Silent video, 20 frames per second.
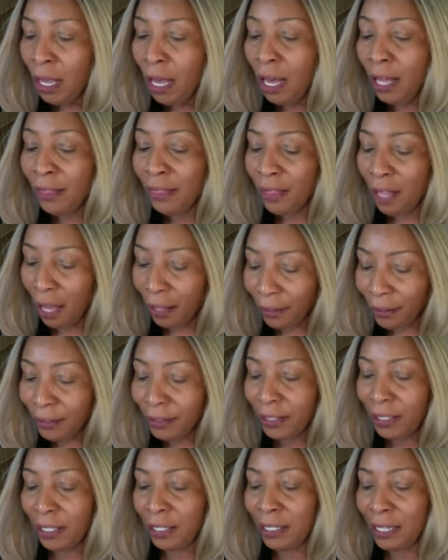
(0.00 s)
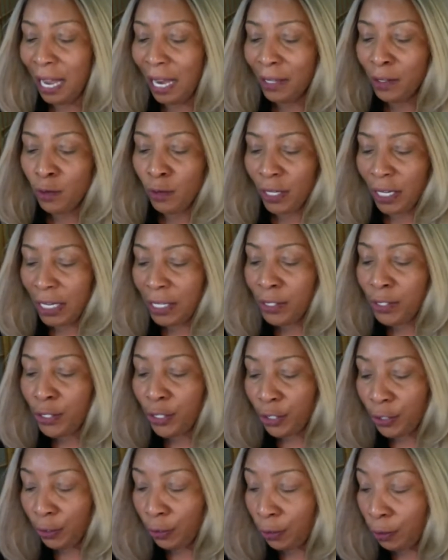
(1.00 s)
Another thing that you can
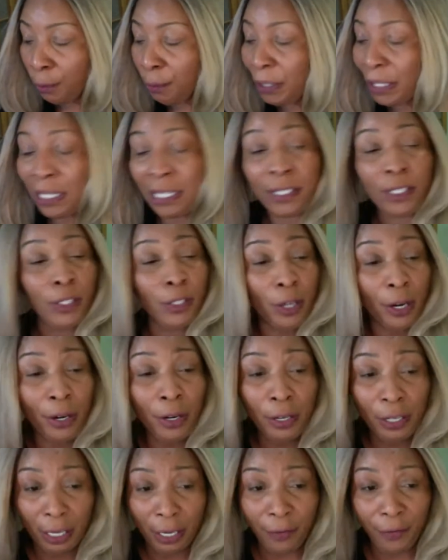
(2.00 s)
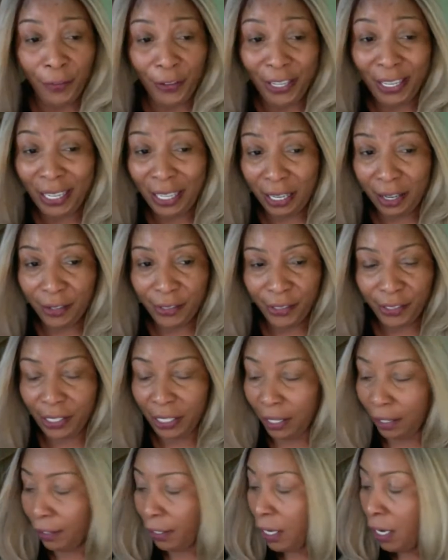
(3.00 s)
do because you're looking for clear
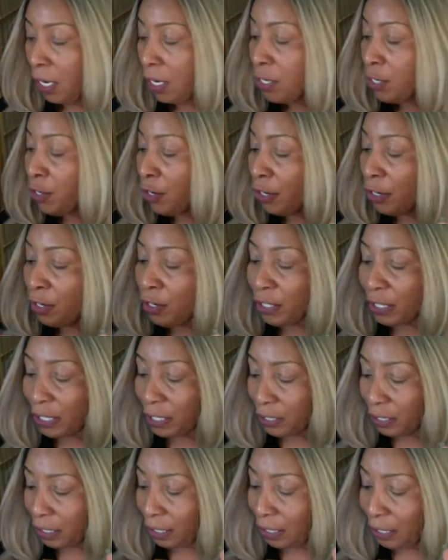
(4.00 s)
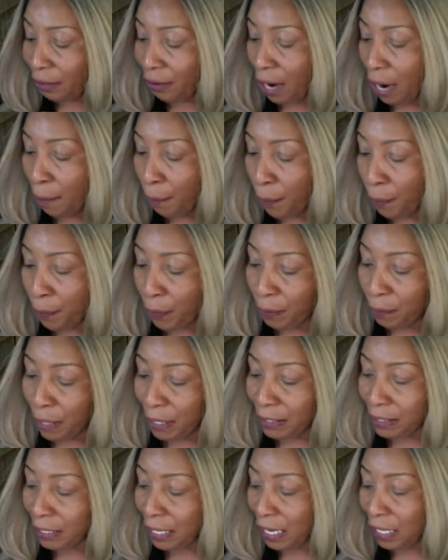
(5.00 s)
skin, you're looking to clear
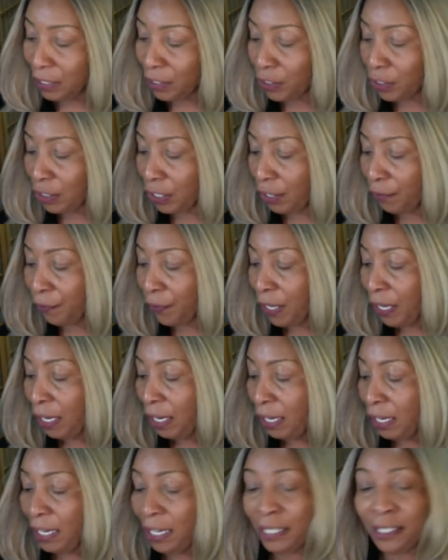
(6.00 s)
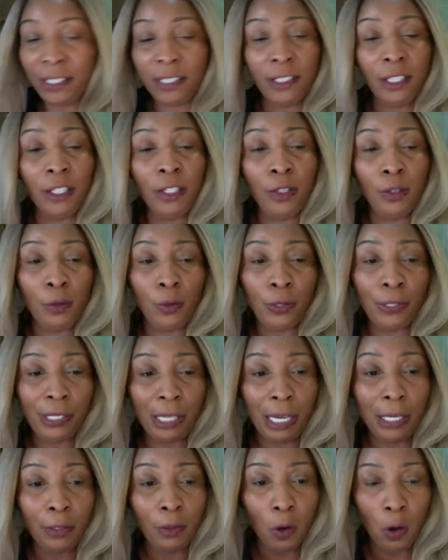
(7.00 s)
hyperpigmentation, is to use
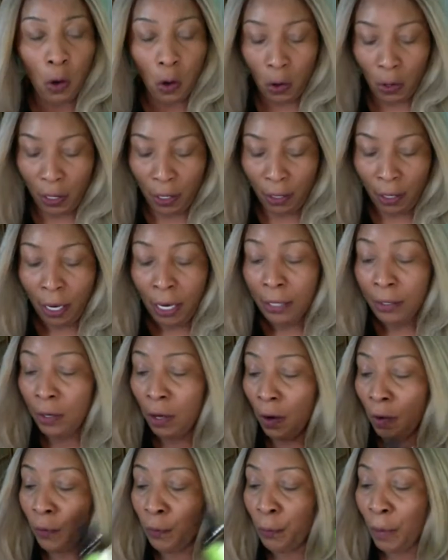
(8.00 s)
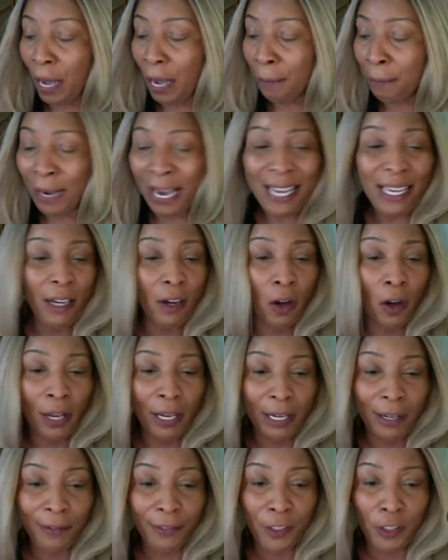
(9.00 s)
an oil. Now, my
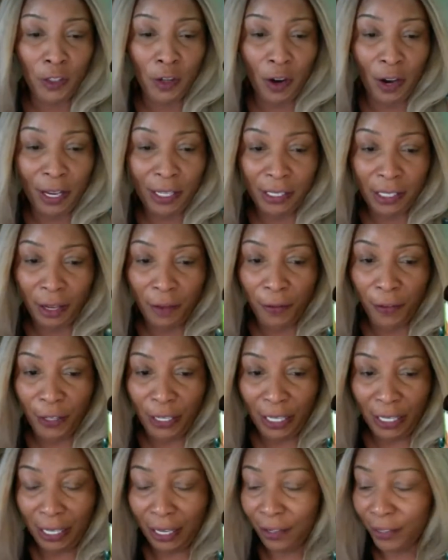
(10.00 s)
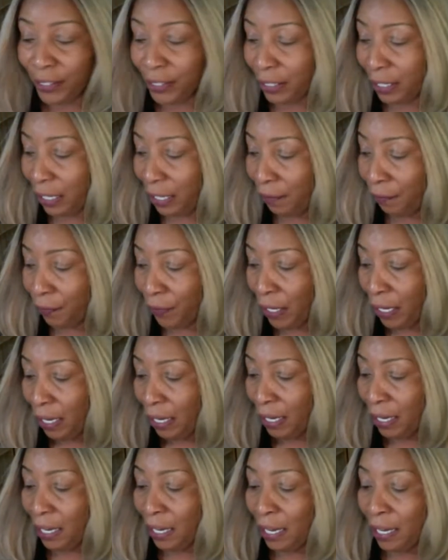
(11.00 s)
oil of choice for clear skin
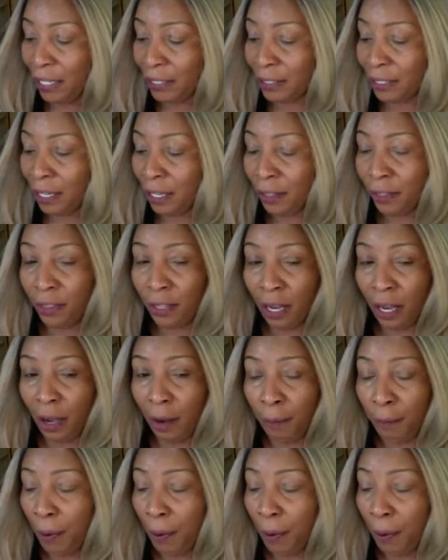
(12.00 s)
is the